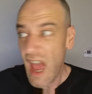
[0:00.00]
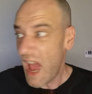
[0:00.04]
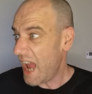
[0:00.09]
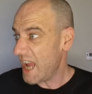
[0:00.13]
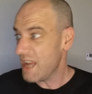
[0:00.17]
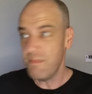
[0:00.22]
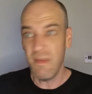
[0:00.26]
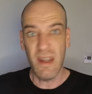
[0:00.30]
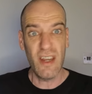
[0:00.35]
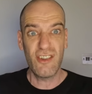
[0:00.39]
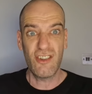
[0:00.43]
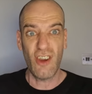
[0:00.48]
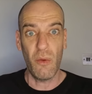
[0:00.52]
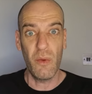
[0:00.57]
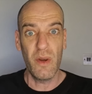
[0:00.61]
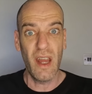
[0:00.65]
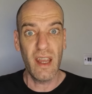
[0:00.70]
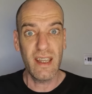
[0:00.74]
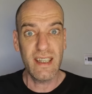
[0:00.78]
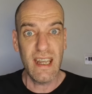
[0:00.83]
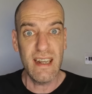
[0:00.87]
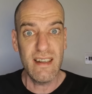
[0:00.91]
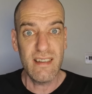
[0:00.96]
Amy's
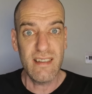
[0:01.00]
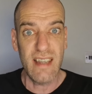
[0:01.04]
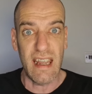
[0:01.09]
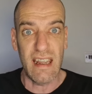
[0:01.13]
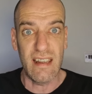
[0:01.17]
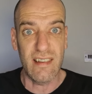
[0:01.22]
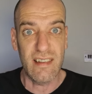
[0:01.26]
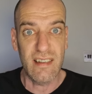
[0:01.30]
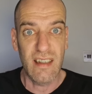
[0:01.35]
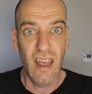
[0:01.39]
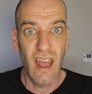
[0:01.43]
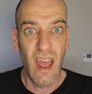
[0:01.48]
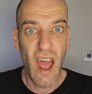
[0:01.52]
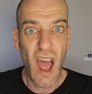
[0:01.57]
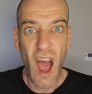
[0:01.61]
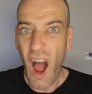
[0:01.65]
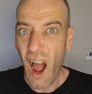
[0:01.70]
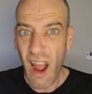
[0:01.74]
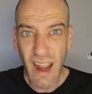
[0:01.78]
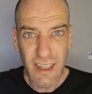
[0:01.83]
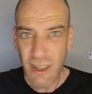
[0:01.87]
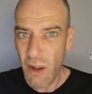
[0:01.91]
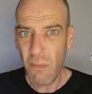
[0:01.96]
showing her kids this.
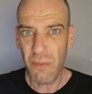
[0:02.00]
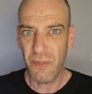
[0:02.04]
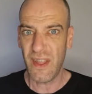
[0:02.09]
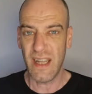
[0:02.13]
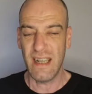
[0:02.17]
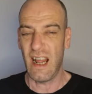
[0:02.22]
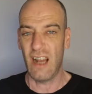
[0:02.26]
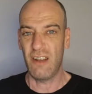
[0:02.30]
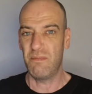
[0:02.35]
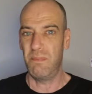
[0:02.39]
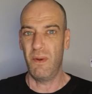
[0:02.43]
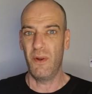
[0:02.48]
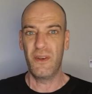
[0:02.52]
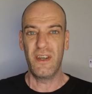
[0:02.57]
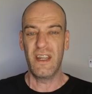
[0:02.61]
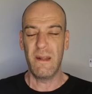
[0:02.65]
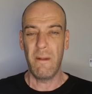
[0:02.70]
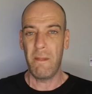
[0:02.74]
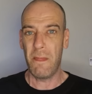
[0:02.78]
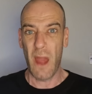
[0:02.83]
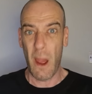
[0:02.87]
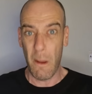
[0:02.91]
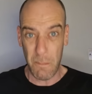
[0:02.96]
I don't think that's
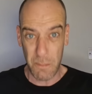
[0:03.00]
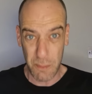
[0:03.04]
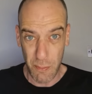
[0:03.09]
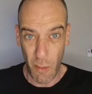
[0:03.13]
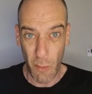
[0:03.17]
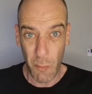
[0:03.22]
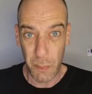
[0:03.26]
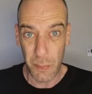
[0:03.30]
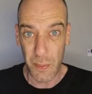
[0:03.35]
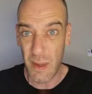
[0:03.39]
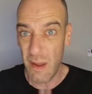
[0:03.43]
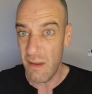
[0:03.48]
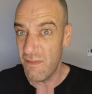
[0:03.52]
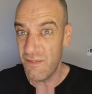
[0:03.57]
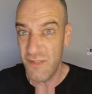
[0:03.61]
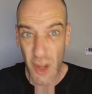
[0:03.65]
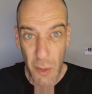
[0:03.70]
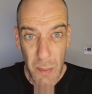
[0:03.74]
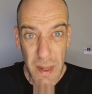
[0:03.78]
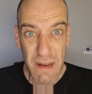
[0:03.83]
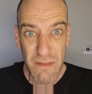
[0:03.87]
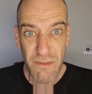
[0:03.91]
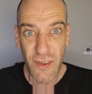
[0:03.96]
bloody appropriate
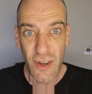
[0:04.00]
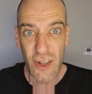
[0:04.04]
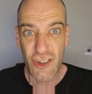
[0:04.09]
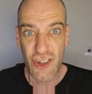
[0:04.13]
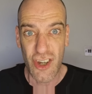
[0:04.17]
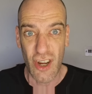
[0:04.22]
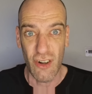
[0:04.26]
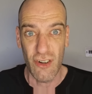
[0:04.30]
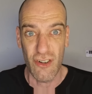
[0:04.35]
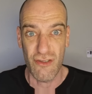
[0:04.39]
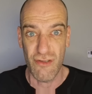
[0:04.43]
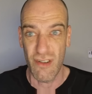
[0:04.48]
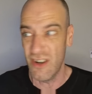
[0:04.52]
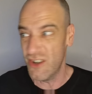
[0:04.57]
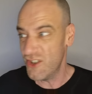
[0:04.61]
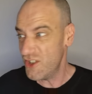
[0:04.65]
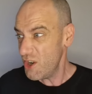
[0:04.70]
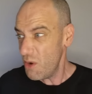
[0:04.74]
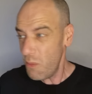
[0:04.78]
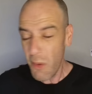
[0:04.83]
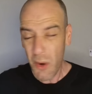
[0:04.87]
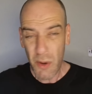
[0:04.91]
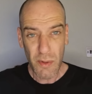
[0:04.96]
viewing for children.
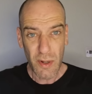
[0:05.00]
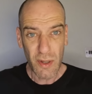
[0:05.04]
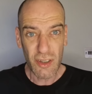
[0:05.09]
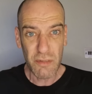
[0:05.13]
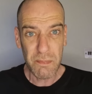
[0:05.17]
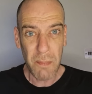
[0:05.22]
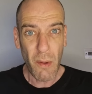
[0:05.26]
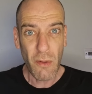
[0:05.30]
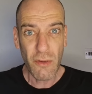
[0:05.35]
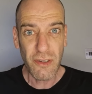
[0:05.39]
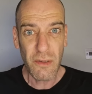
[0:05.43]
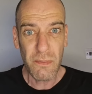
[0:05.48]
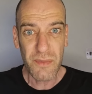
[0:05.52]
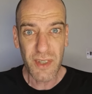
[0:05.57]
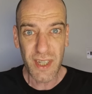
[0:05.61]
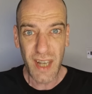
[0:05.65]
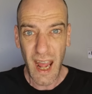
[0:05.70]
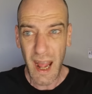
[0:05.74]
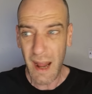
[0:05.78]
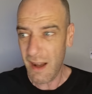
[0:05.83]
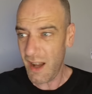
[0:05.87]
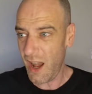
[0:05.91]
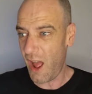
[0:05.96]
Do you want to expose them to
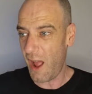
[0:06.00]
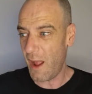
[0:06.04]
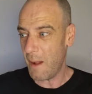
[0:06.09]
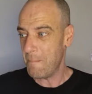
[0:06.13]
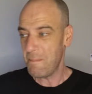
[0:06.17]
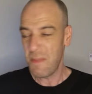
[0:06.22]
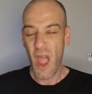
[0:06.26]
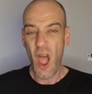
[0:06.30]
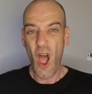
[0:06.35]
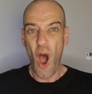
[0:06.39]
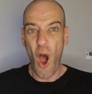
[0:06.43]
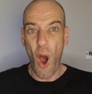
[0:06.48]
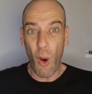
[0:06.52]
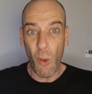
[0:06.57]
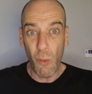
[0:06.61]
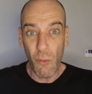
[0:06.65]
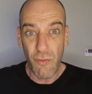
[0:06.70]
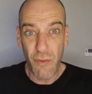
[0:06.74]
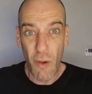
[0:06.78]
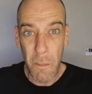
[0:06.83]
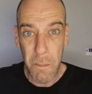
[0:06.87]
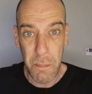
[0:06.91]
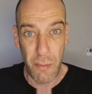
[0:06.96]
that, like,
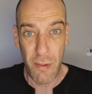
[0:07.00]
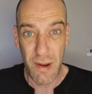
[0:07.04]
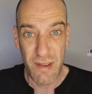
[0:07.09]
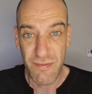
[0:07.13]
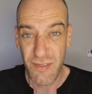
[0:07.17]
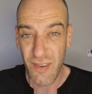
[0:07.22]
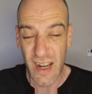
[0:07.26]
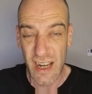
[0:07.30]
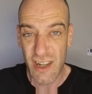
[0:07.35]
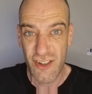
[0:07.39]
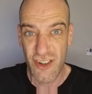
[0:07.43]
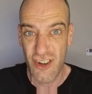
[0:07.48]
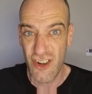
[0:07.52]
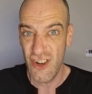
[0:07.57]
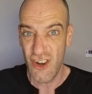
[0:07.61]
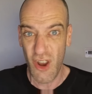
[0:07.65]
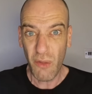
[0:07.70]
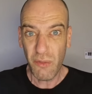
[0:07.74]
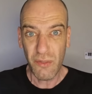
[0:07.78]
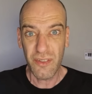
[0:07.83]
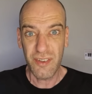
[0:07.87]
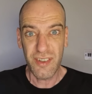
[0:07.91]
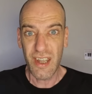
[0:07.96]
overprivileged
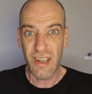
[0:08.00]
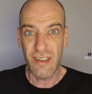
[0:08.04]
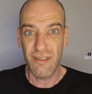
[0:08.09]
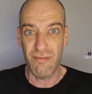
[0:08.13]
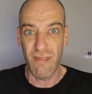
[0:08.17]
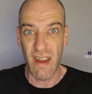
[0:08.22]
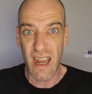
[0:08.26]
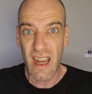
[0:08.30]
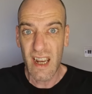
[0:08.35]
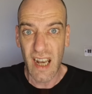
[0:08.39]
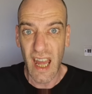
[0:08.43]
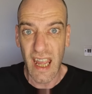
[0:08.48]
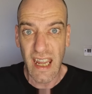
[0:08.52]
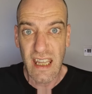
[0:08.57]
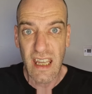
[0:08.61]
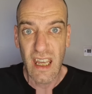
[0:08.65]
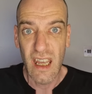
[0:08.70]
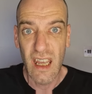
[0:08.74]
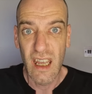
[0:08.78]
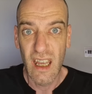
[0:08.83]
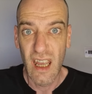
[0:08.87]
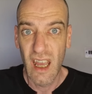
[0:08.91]
nonsense, really?